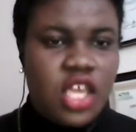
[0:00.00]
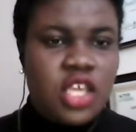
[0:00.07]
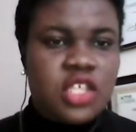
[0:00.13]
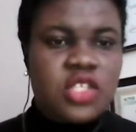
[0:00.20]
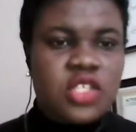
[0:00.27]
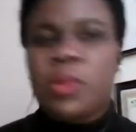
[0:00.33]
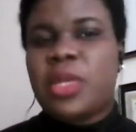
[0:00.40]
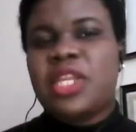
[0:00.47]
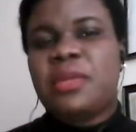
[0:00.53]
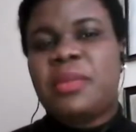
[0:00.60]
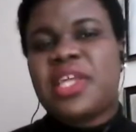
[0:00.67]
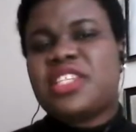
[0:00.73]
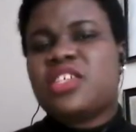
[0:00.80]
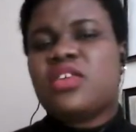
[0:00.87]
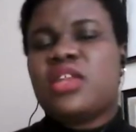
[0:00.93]
So when a
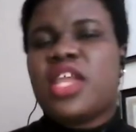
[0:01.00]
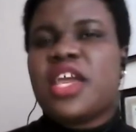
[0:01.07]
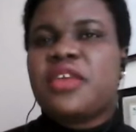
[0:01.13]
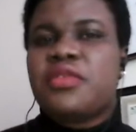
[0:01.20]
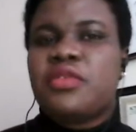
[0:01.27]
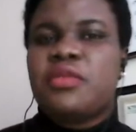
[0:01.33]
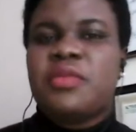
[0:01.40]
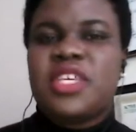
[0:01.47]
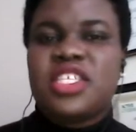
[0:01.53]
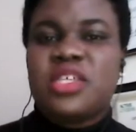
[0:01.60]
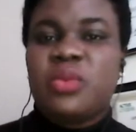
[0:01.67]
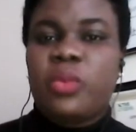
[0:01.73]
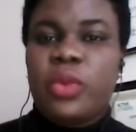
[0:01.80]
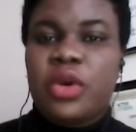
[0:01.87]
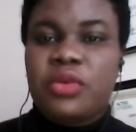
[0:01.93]
particular group
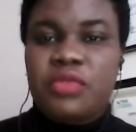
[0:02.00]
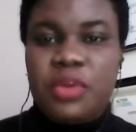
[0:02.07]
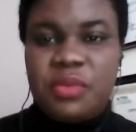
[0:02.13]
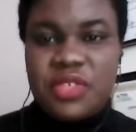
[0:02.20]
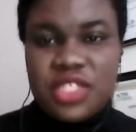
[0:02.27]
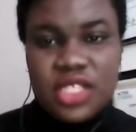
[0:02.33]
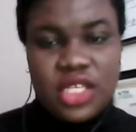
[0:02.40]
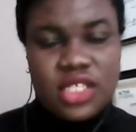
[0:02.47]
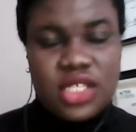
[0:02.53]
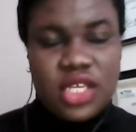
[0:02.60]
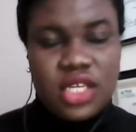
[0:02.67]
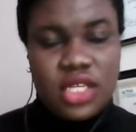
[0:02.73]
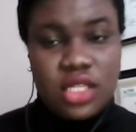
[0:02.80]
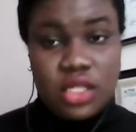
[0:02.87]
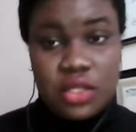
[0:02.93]
isn't well
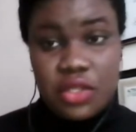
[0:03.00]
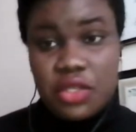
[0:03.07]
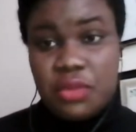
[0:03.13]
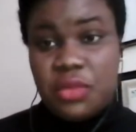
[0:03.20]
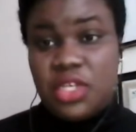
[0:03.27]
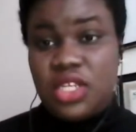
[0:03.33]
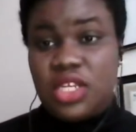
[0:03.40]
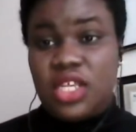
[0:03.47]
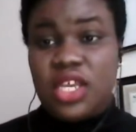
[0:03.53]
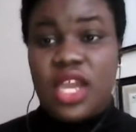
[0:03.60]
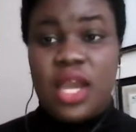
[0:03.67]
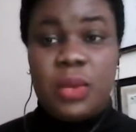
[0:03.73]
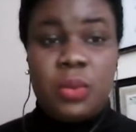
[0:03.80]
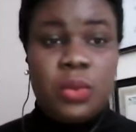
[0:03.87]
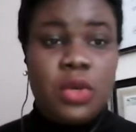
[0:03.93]
represented in the community,
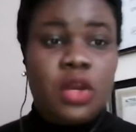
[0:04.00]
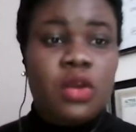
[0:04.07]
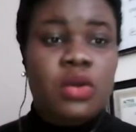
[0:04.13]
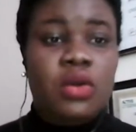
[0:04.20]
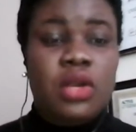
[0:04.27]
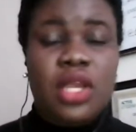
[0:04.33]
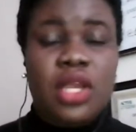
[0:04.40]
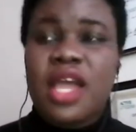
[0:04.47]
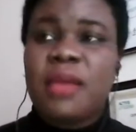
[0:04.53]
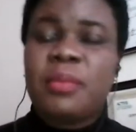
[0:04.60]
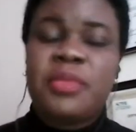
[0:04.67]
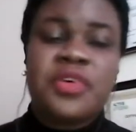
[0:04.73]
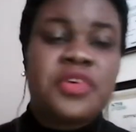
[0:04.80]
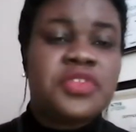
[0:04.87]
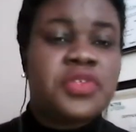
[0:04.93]
at work, on
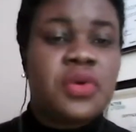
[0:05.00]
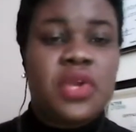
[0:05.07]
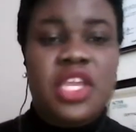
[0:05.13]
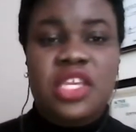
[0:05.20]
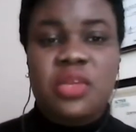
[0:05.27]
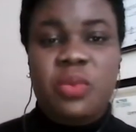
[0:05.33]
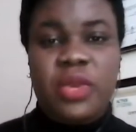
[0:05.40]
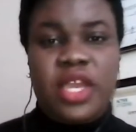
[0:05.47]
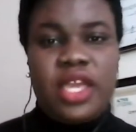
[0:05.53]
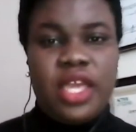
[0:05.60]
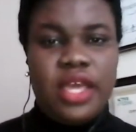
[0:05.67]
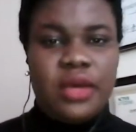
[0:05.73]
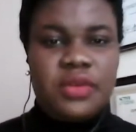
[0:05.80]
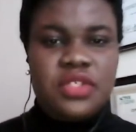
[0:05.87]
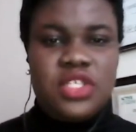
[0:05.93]
campus, or anywhere
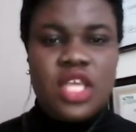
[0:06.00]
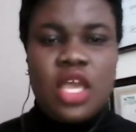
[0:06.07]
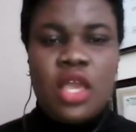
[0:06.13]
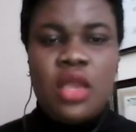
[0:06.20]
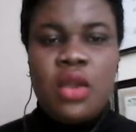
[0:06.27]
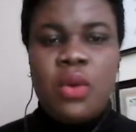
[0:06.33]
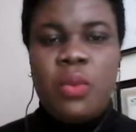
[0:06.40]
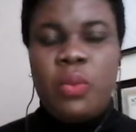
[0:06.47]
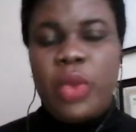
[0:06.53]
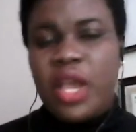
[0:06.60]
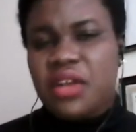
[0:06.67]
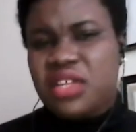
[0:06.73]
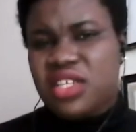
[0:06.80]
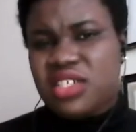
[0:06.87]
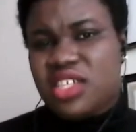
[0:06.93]
else,
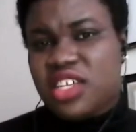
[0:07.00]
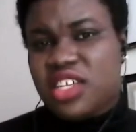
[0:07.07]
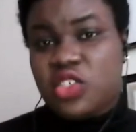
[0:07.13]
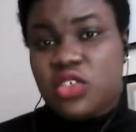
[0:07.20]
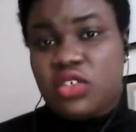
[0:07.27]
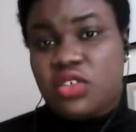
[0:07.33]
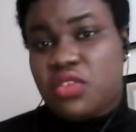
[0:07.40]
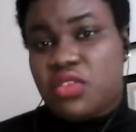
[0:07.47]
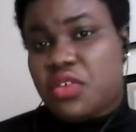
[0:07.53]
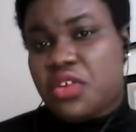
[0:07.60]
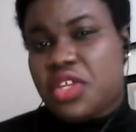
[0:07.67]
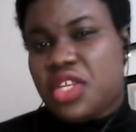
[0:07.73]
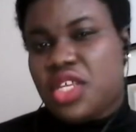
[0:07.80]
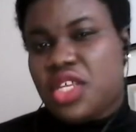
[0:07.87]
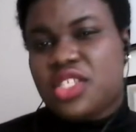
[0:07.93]
well-intentioned
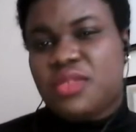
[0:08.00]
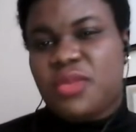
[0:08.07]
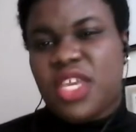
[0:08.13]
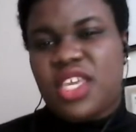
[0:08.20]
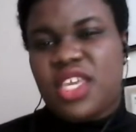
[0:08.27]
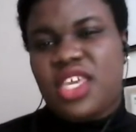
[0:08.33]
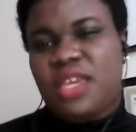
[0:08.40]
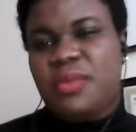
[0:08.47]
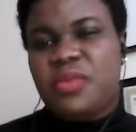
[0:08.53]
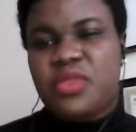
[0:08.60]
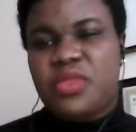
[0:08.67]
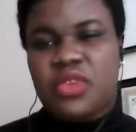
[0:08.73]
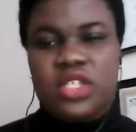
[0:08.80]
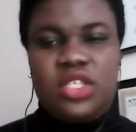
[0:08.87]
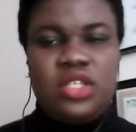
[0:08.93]
authorities may keep
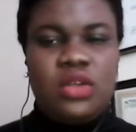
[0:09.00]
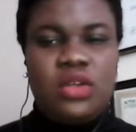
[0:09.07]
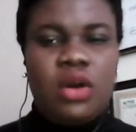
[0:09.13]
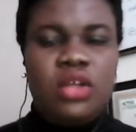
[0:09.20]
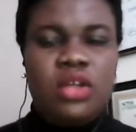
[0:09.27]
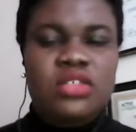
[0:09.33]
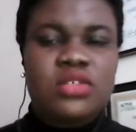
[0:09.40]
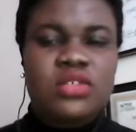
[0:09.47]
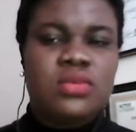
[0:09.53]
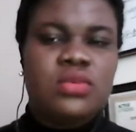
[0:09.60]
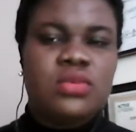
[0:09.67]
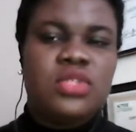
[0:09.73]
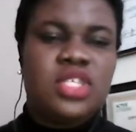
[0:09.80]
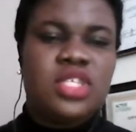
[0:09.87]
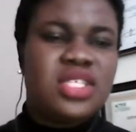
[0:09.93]
turning on
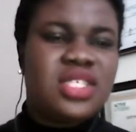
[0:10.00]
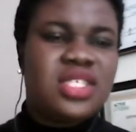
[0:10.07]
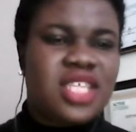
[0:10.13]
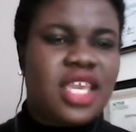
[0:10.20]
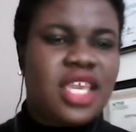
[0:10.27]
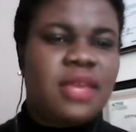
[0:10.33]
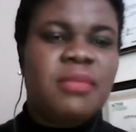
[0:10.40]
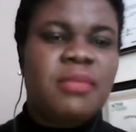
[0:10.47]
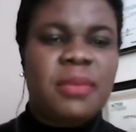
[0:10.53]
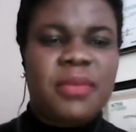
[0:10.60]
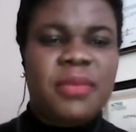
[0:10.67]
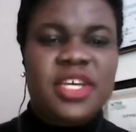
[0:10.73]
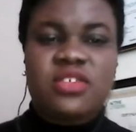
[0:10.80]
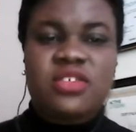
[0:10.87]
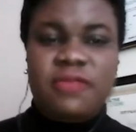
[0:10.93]
to the same
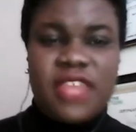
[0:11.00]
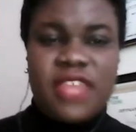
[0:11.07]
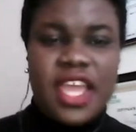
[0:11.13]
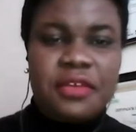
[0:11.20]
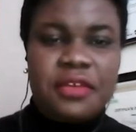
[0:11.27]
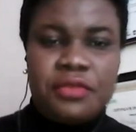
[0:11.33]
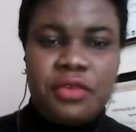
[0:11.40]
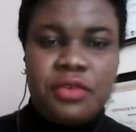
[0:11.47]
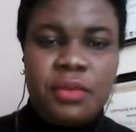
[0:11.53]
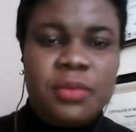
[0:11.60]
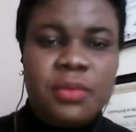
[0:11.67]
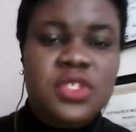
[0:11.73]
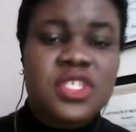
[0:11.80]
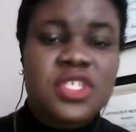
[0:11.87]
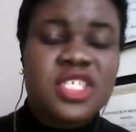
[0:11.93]
members of that group
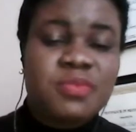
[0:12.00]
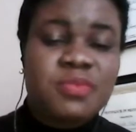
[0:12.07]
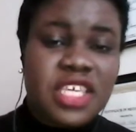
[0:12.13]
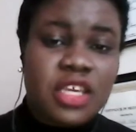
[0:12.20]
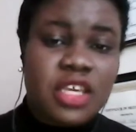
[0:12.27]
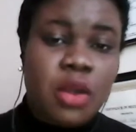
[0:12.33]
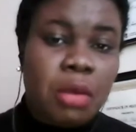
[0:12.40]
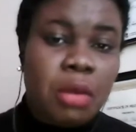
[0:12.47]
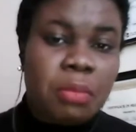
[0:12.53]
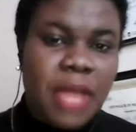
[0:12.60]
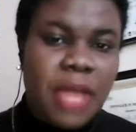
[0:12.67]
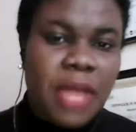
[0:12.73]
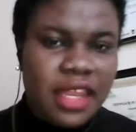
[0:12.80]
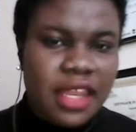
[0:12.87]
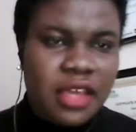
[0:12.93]
to speak on
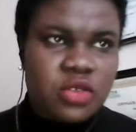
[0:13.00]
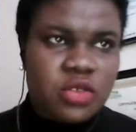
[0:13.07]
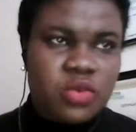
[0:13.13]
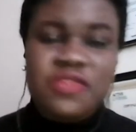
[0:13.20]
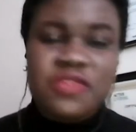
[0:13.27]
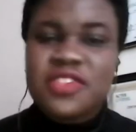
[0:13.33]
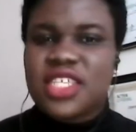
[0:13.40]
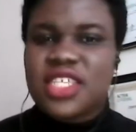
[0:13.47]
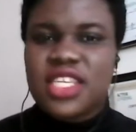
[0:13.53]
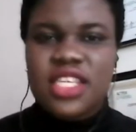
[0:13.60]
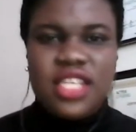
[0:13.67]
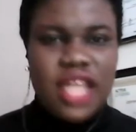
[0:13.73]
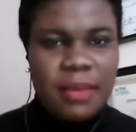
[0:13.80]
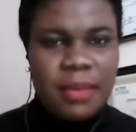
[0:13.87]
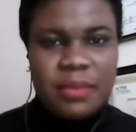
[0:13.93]
panels. We've seen
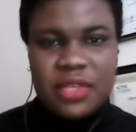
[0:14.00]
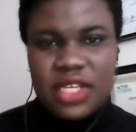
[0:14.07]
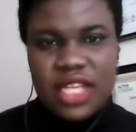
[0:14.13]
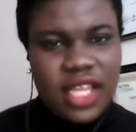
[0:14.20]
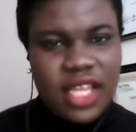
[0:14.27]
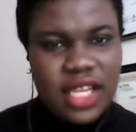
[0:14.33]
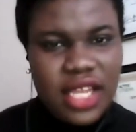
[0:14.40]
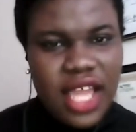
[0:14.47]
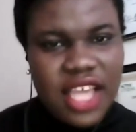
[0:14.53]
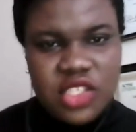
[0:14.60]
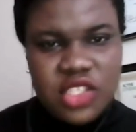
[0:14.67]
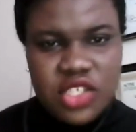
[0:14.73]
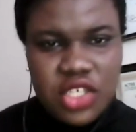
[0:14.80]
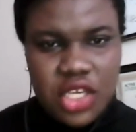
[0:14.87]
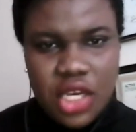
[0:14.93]
it happen like
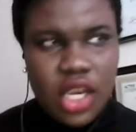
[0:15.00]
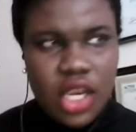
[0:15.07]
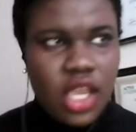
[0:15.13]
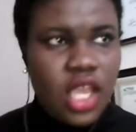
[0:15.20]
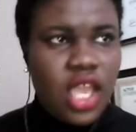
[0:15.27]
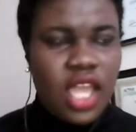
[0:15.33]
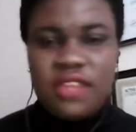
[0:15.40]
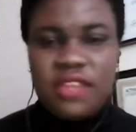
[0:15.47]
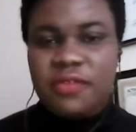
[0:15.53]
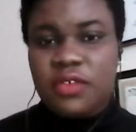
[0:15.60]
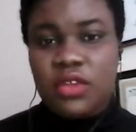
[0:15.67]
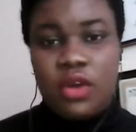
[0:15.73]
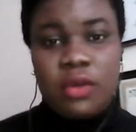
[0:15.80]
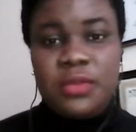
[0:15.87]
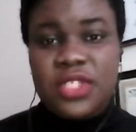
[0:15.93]
last year and
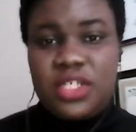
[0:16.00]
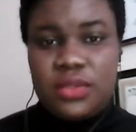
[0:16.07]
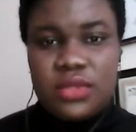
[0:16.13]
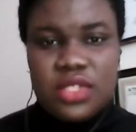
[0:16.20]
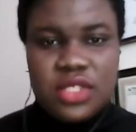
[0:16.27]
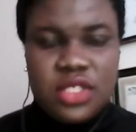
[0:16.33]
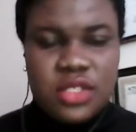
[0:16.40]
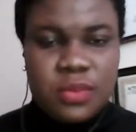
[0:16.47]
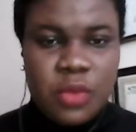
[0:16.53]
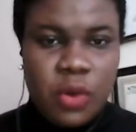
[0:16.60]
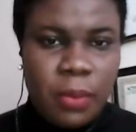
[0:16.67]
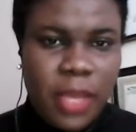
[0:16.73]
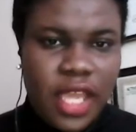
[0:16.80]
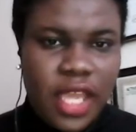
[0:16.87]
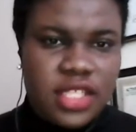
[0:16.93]
even up till this
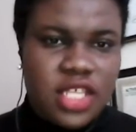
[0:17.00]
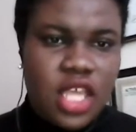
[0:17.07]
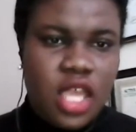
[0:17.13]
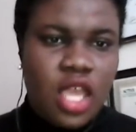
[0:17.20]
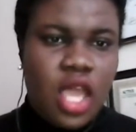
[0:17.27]
moment.